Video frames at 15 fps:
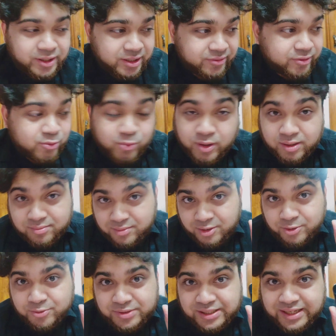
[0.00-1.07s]
And if you want,
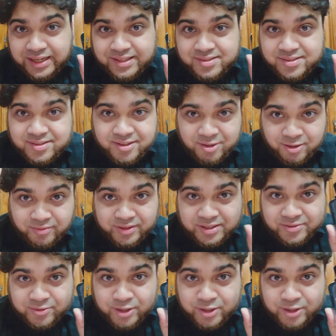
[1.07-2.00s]
decants of this